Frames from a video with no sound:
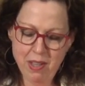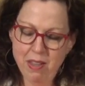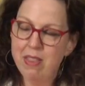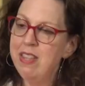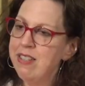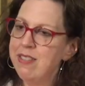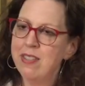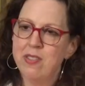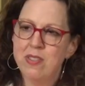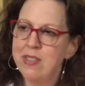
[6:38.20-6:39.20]
This
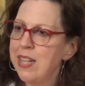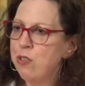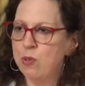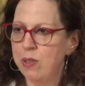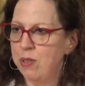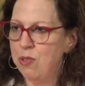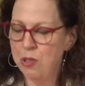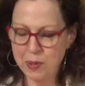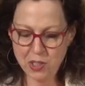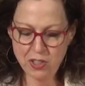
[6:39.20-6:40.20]
central
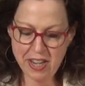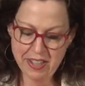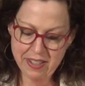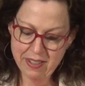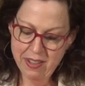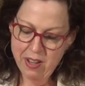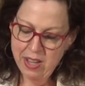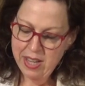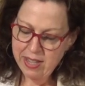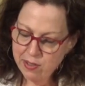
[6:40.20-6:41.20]
Jewish tenet
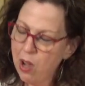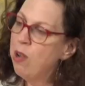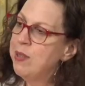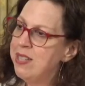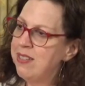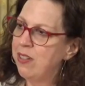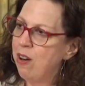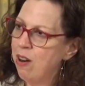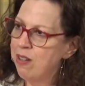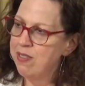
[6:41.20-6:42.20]
is always in our
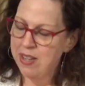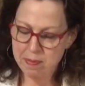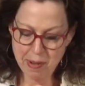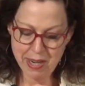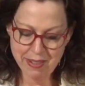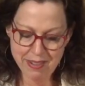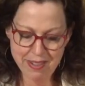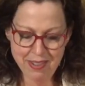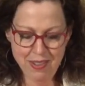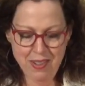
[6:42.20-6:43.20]
hearts and
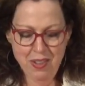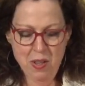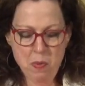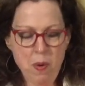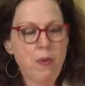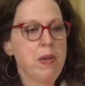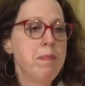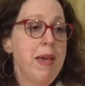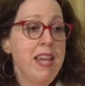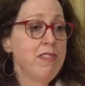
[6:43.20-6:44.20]
minds. While we
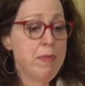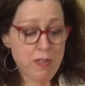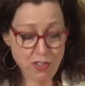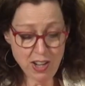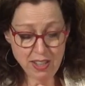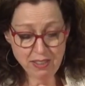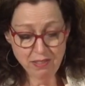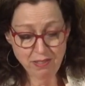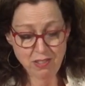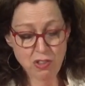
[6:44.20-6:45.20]
may have moved
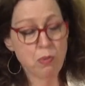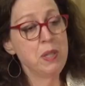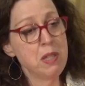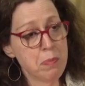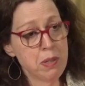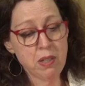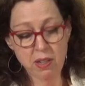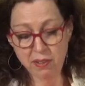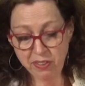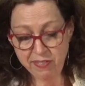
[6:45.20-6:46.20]
on to read the book
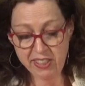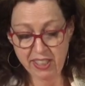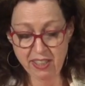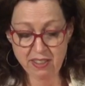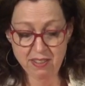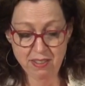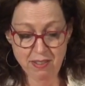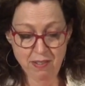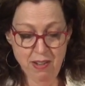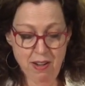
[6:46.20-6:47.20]
of
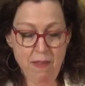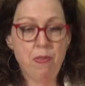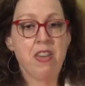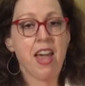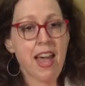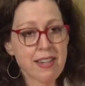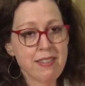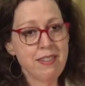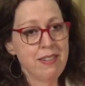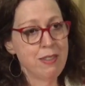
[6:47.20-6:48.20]
Leviticus, the
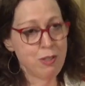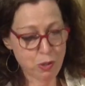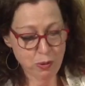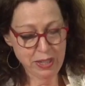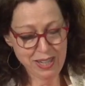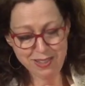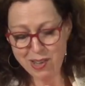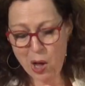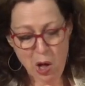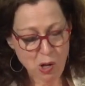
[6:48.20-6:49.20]
Exodus story is
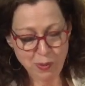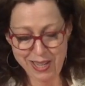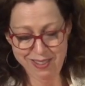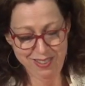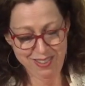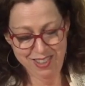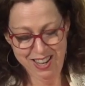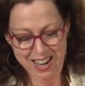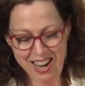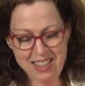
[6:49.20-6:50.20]
always
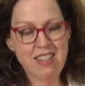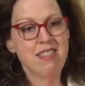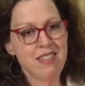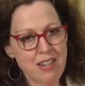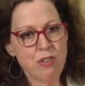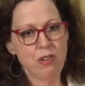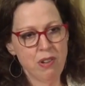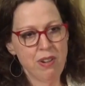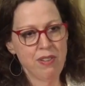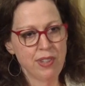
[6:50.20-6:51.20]
at the
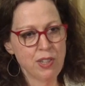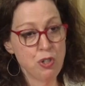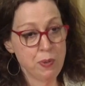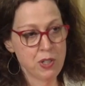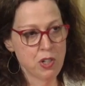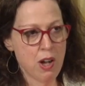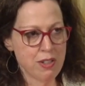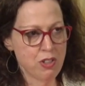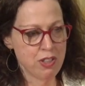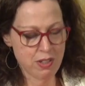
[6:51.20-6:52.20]
center of our Jewish
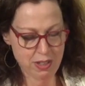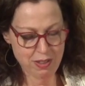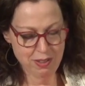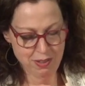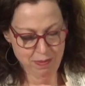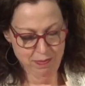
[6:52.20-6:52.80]
consciousness.